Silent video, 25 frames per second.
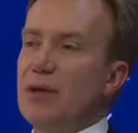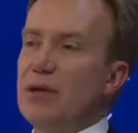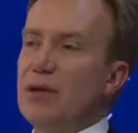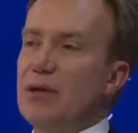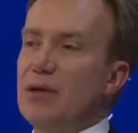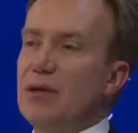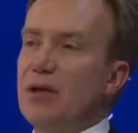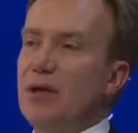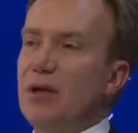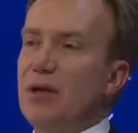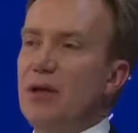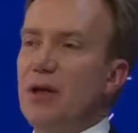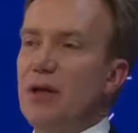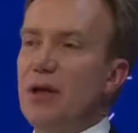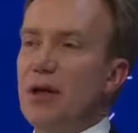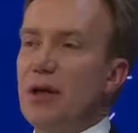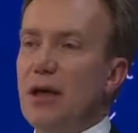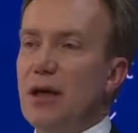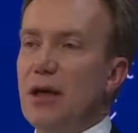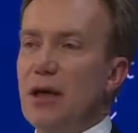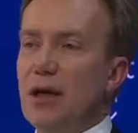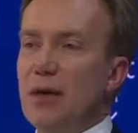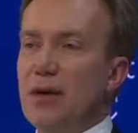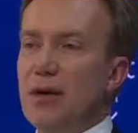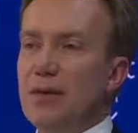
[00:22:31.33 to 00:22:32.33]
Minister,
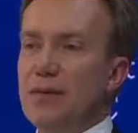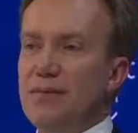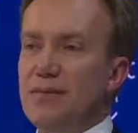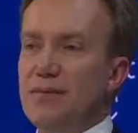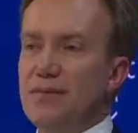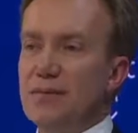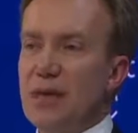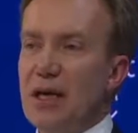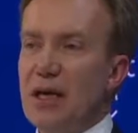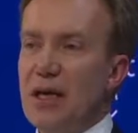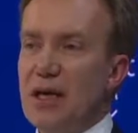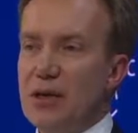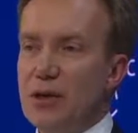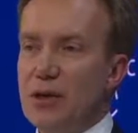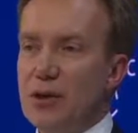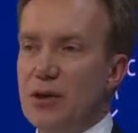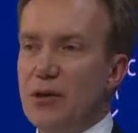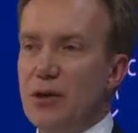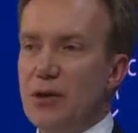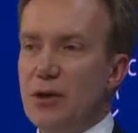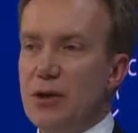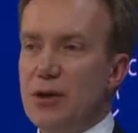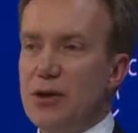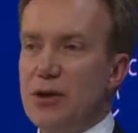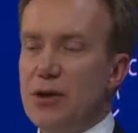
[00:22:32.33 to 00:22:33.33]
as
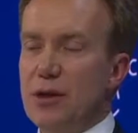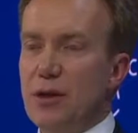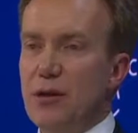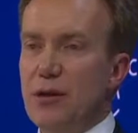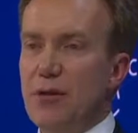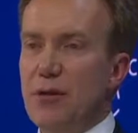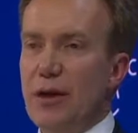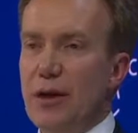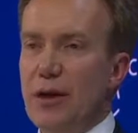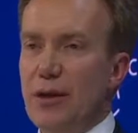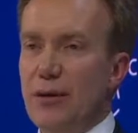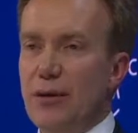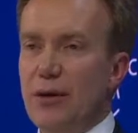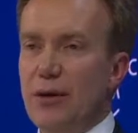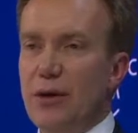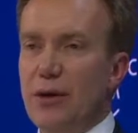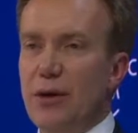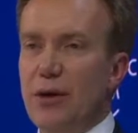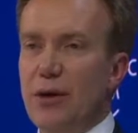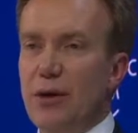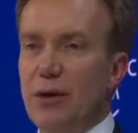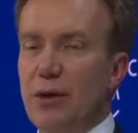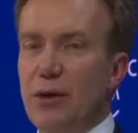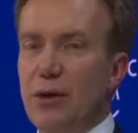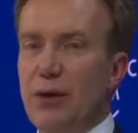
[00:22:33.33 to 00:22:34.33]
you also
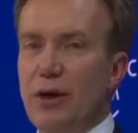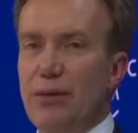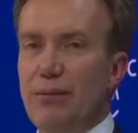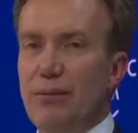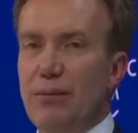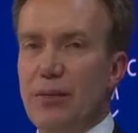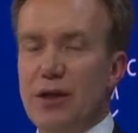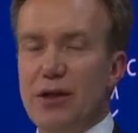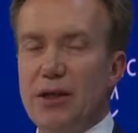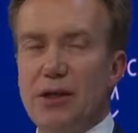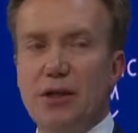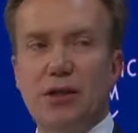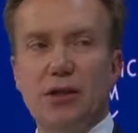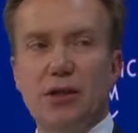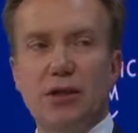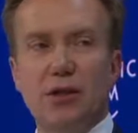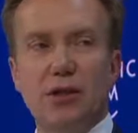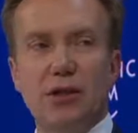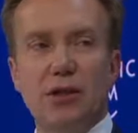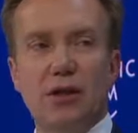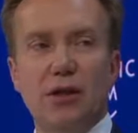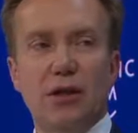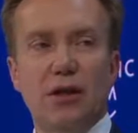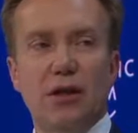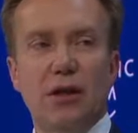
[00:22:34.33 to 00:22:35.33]
alluded to and
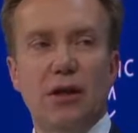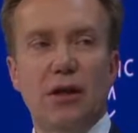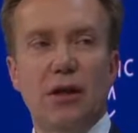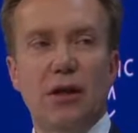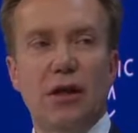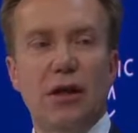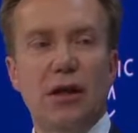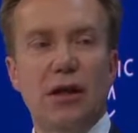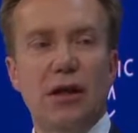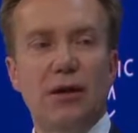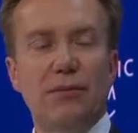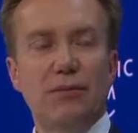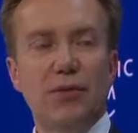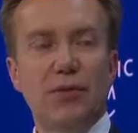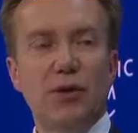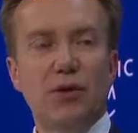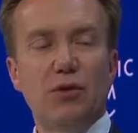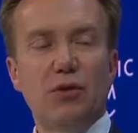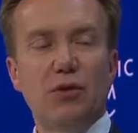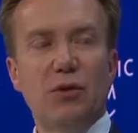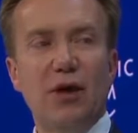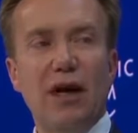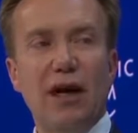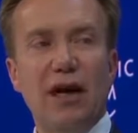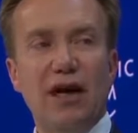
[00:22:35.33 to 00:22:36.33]
mentioned,
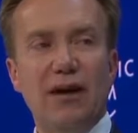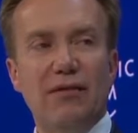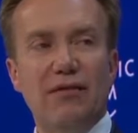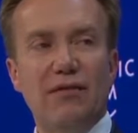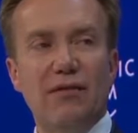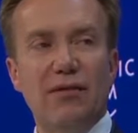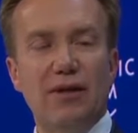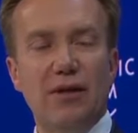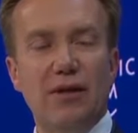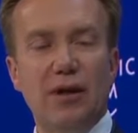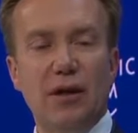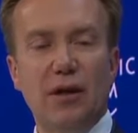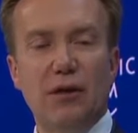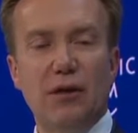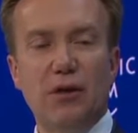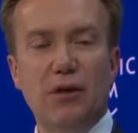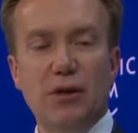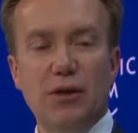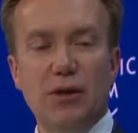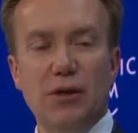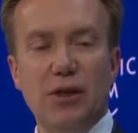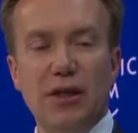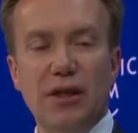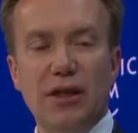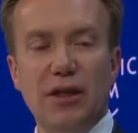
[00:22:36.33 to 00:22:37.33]
you have
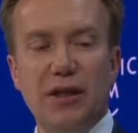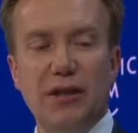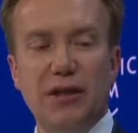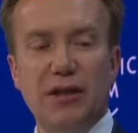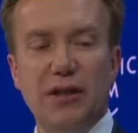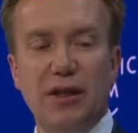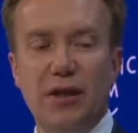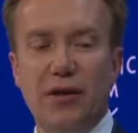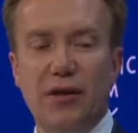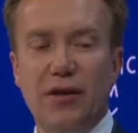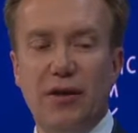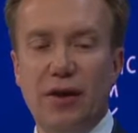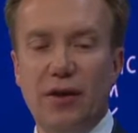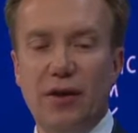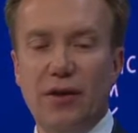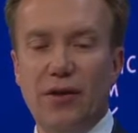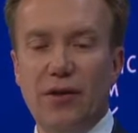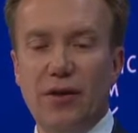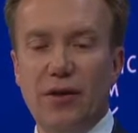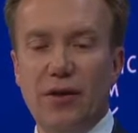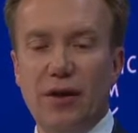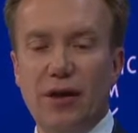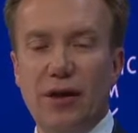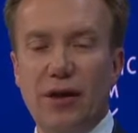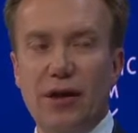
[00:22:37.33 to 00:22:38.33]
also initiated
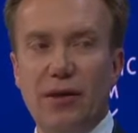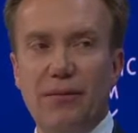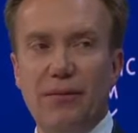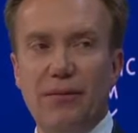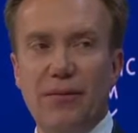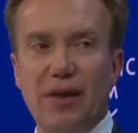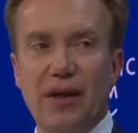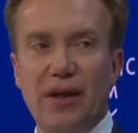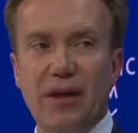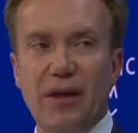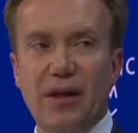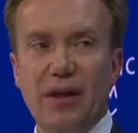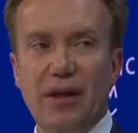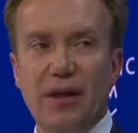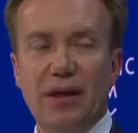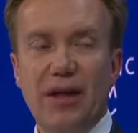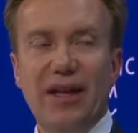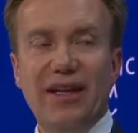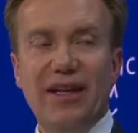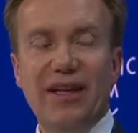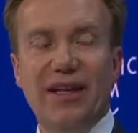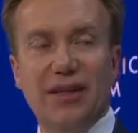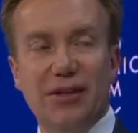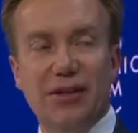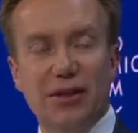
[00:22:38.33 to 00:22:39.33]

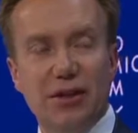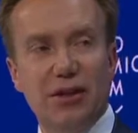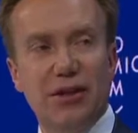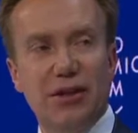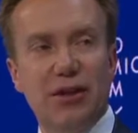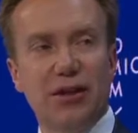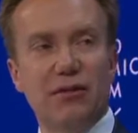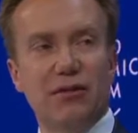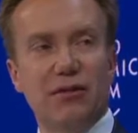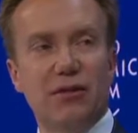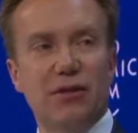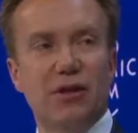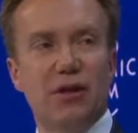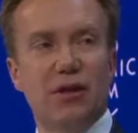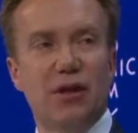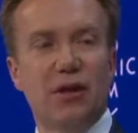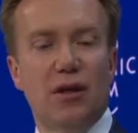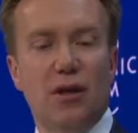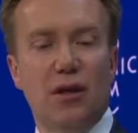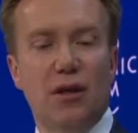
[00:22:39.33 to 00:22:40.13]
initiatives